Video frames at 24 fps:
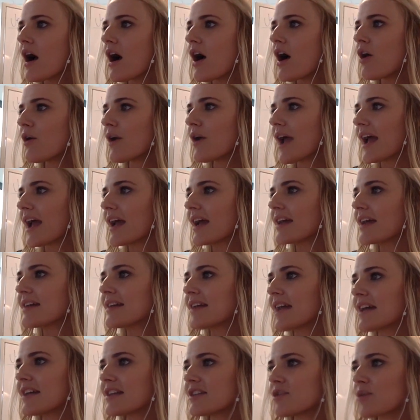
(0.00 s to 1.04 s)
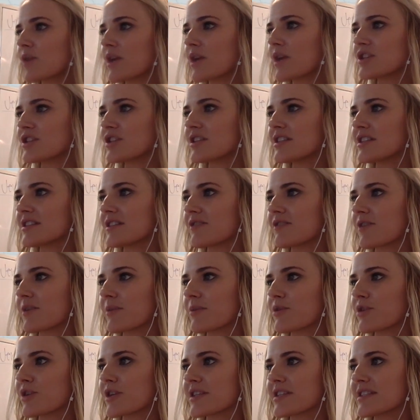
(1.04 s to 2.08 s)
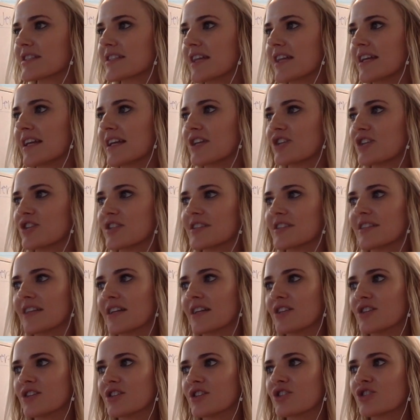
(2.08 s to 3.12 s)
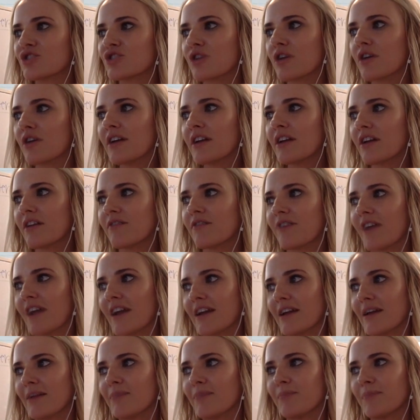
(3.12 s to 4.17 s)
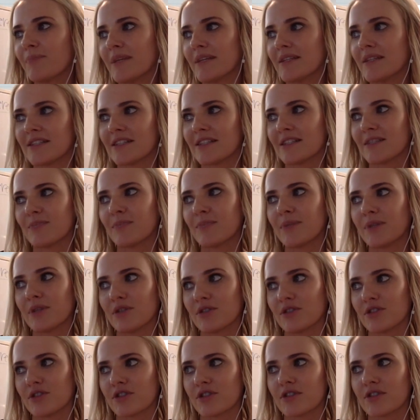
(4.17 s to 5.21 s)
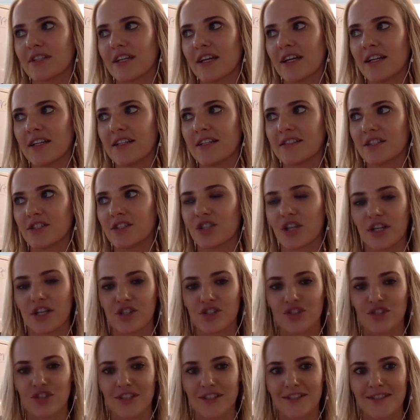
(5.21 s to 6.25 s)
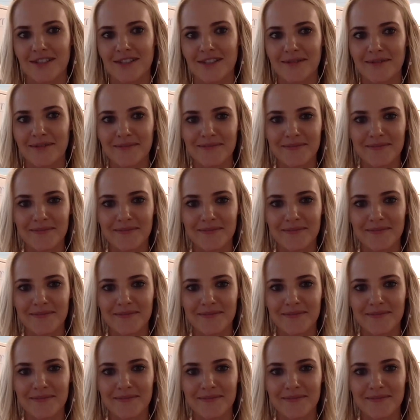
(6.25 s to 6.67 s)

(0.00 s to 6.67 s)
Okay, next question is from Kristen, and she says she's struggling on finding business builders. Any suggestions?